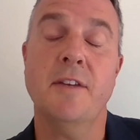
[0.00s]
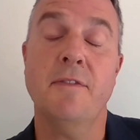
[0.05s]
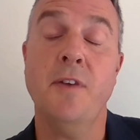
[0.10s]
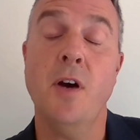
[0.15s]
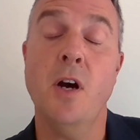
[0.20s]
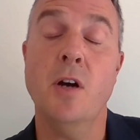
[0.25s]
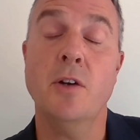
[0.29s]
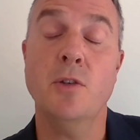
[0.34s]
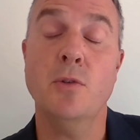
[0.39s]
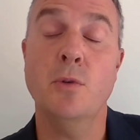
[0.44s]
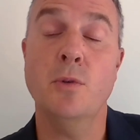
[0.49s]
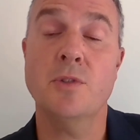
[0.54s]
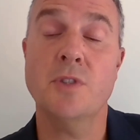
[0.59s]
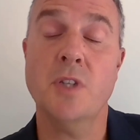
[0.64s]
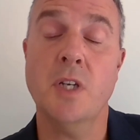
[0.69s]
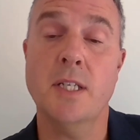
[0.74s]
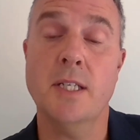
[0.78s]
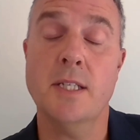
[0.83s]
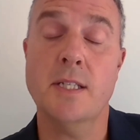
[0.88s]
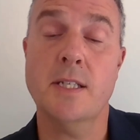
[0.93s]
Stéphane, you
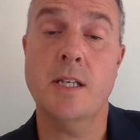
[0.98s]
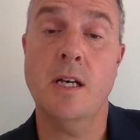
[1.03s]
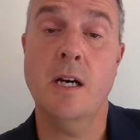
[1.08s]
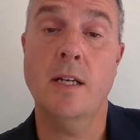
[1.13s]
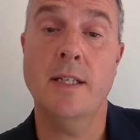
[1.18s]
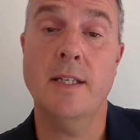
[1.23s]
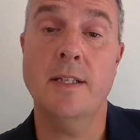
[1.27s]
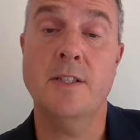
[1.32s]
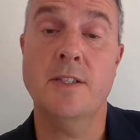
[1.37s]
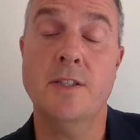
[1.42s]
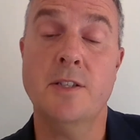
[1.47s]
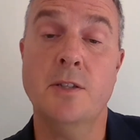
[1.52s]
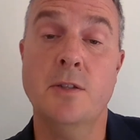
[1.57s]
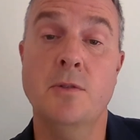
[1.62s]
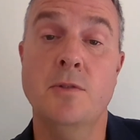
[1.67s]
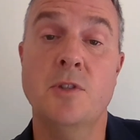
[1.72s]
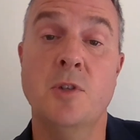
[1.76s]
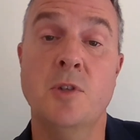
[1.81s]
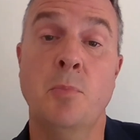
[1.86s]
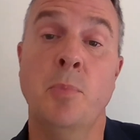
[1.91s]
also decided
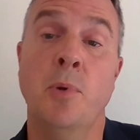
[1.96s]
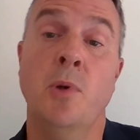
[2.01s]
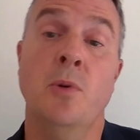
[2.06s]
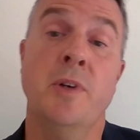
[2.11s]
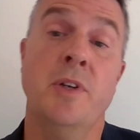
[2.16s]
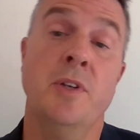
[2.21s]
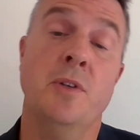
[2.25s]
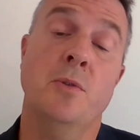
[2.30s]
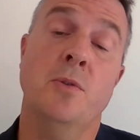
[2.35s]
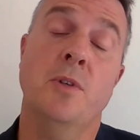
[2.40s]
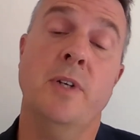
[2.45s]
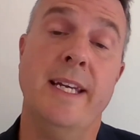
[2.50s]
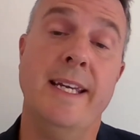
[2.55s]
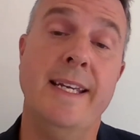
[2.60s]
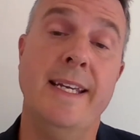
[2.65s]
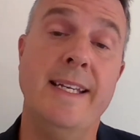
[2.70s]
to deploy your